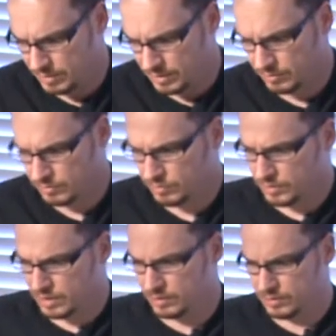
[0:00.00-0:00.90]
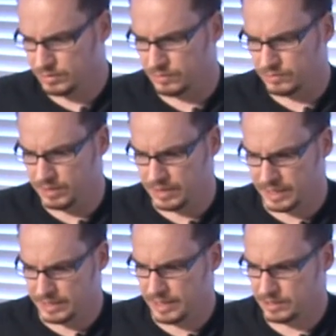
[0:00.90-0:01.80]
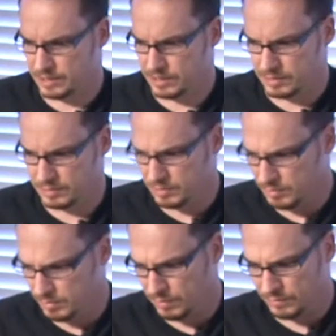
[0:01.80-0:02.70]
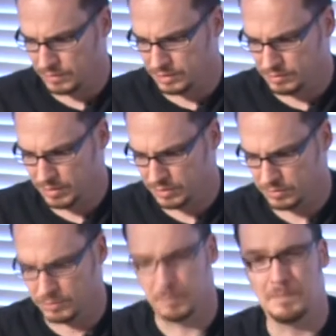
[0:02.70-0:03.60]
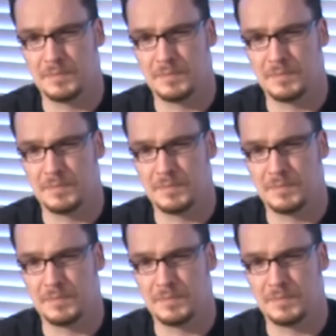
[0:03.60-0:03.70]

but don't kill yourself trying to get that to be perfectly symmetrical.